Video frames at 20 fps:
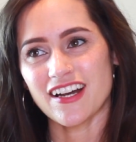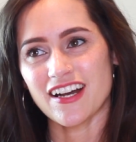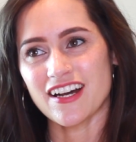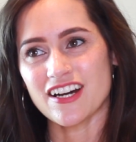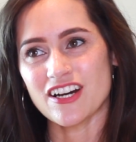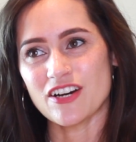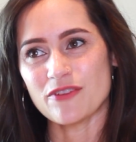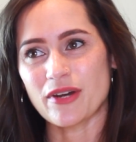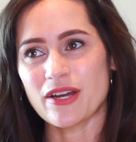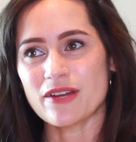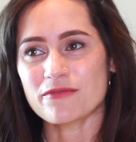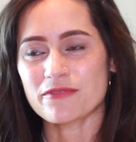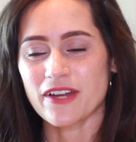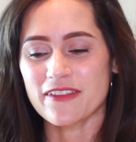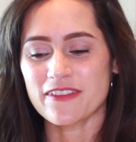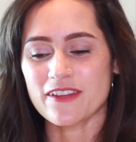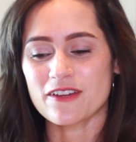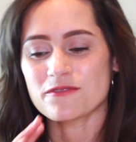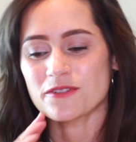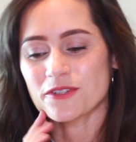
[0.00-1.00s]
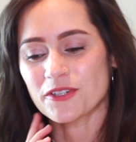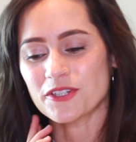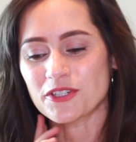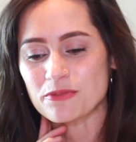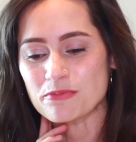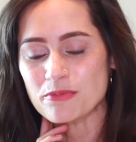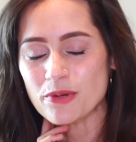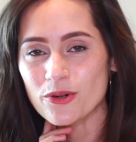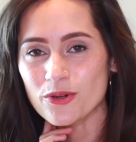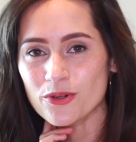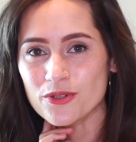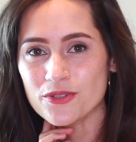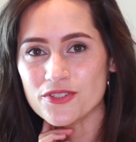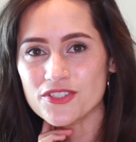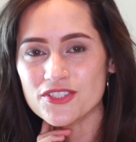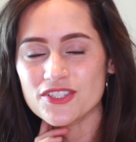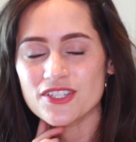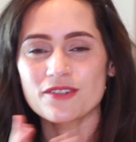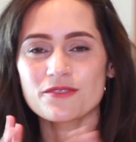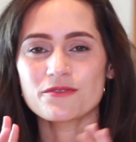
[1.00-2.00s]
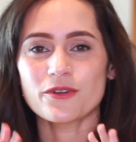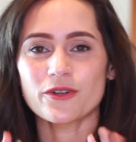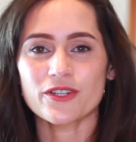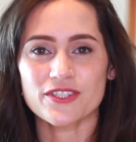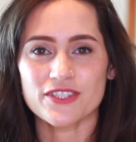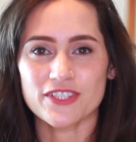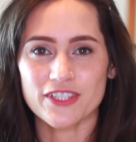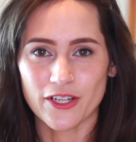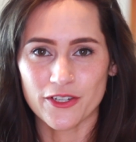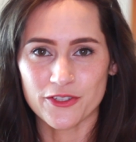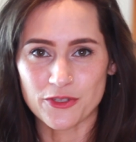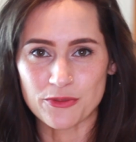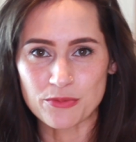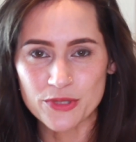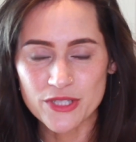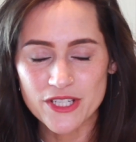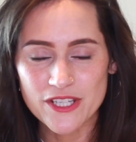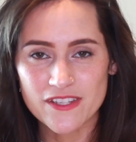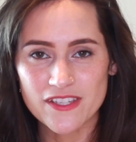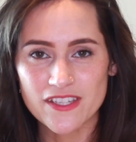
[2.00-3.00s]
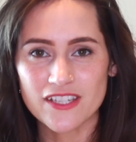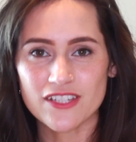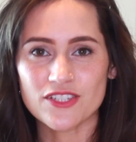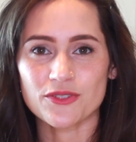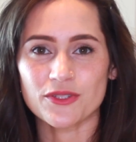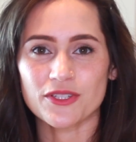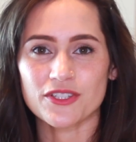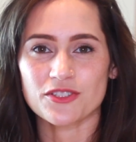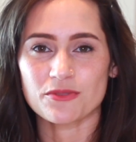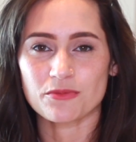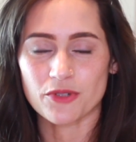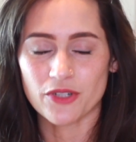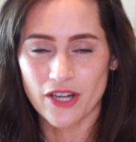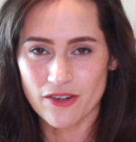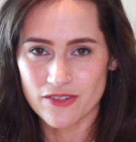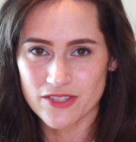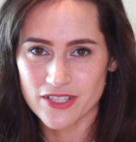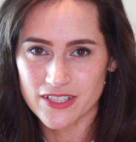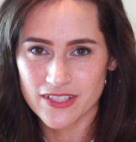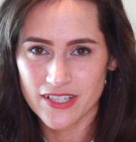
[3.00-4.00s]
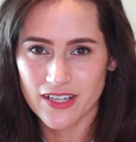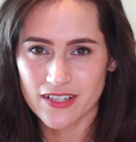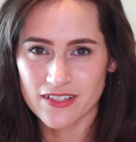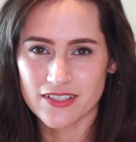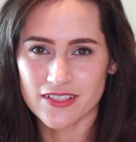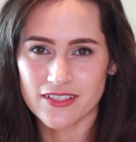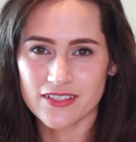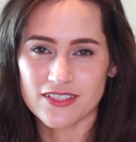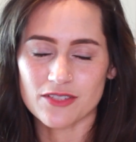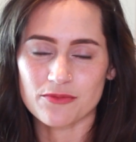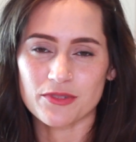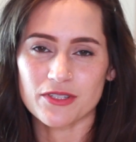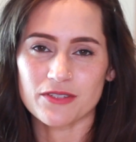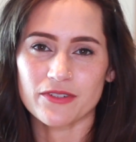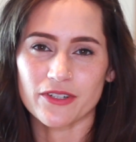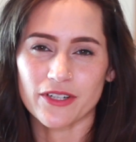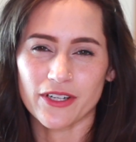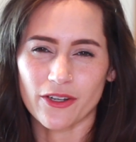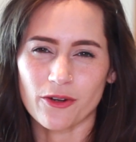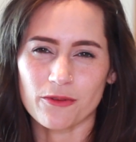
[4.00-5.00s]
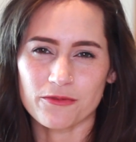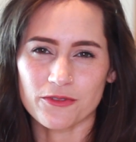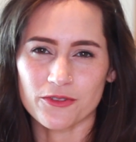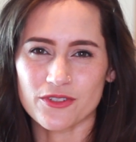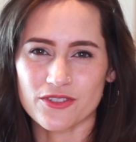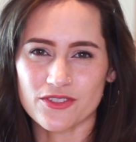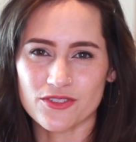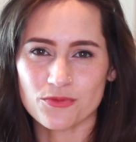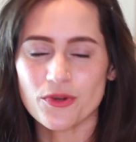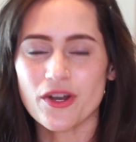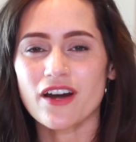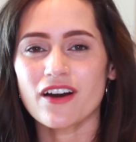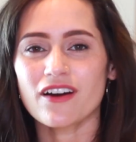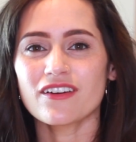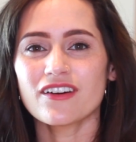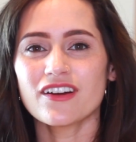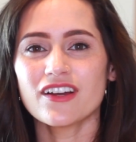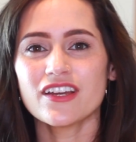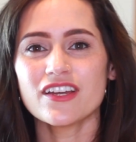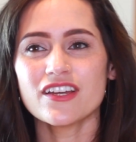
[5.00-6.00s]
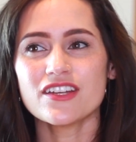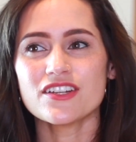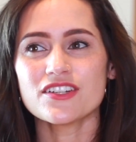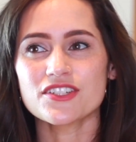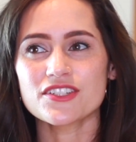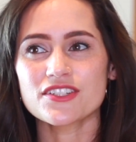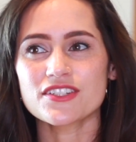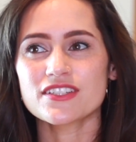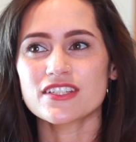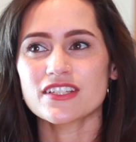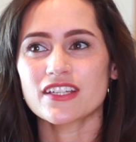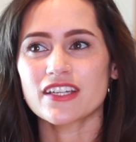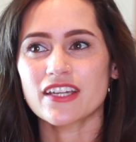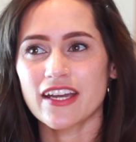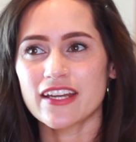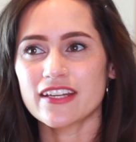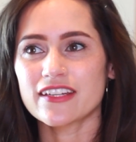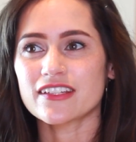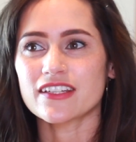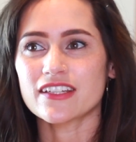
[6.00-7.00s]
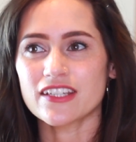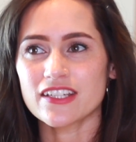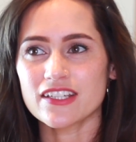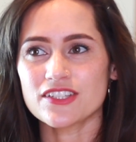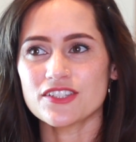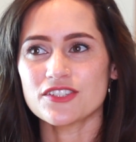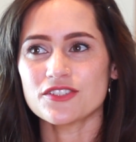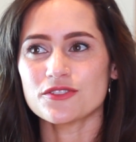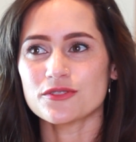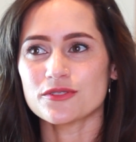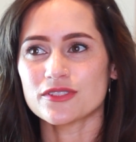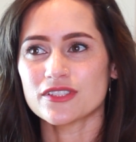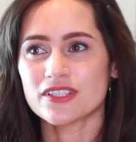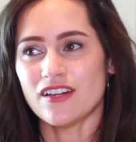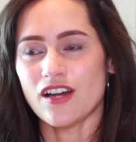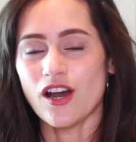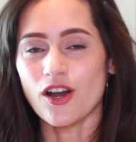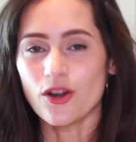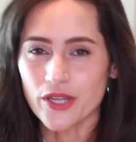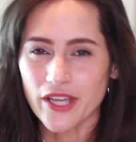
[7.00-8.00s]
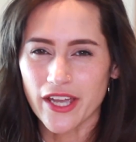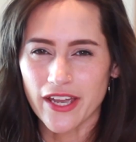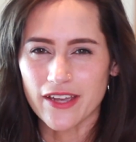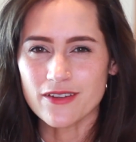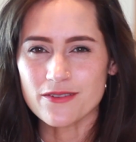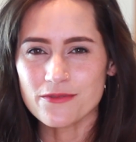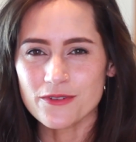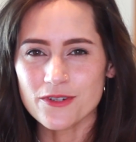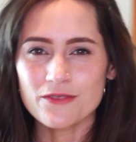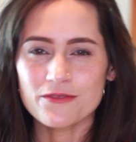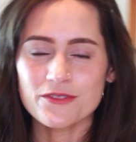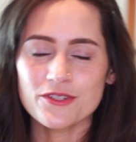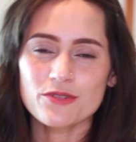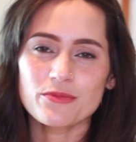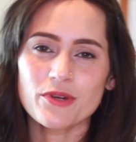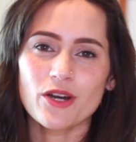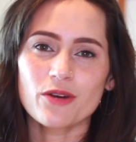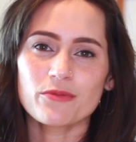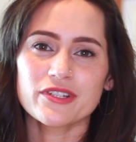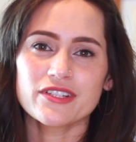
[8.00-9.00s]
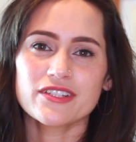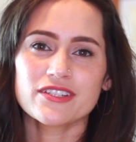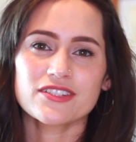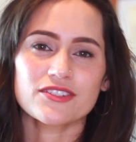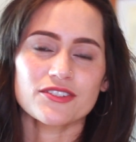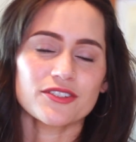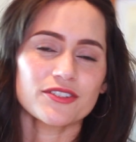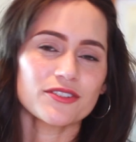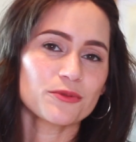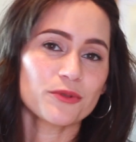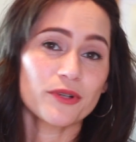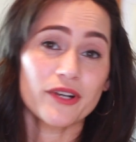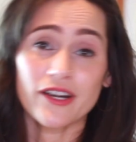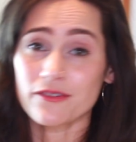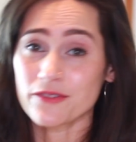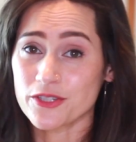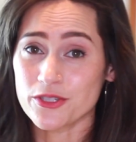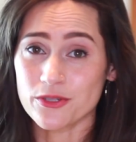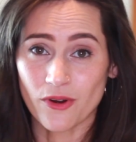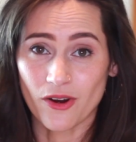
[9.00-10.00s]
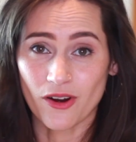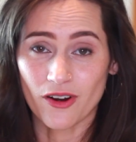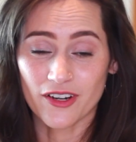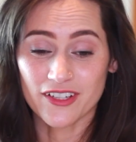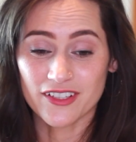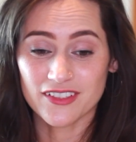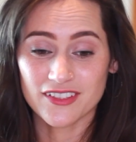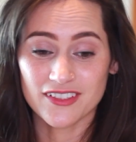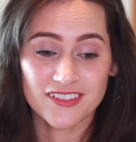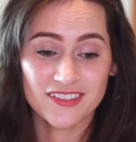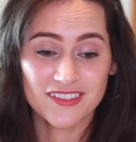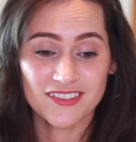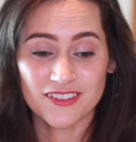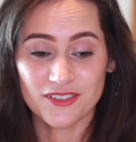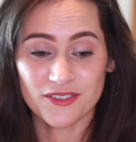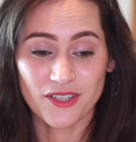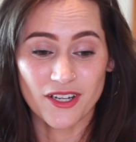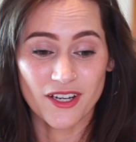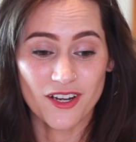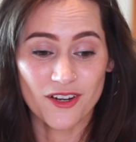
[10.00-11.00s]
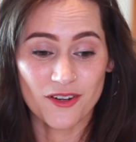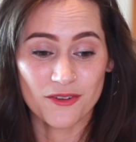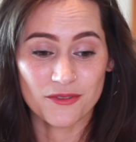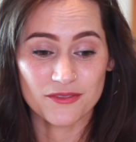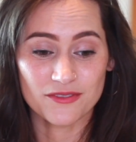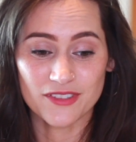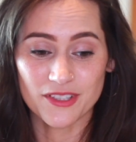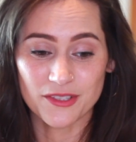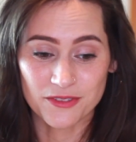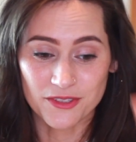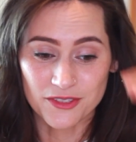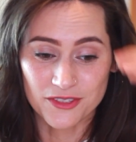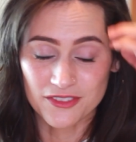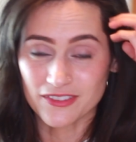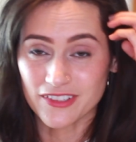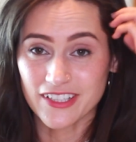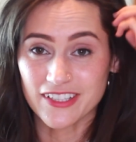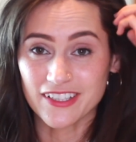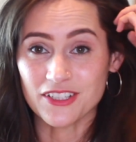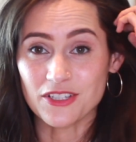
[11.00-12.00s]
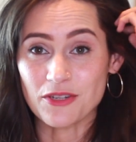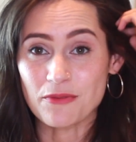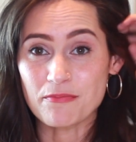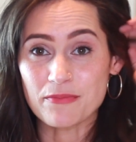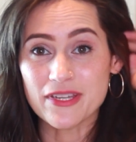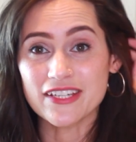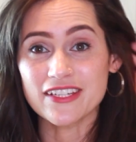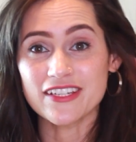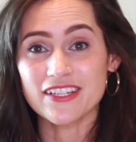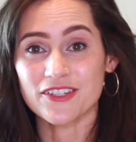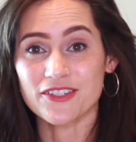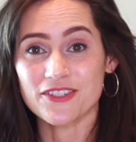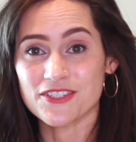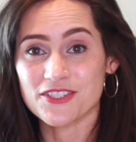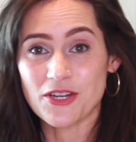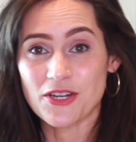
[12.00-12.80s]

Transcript: um, I find that feeling your pulse, focusing on your breathing, doing some grounding techniques to be very helpful as well just to kind of get you okay for a few moments or wherever you are. Uh, if you're like in a meeting or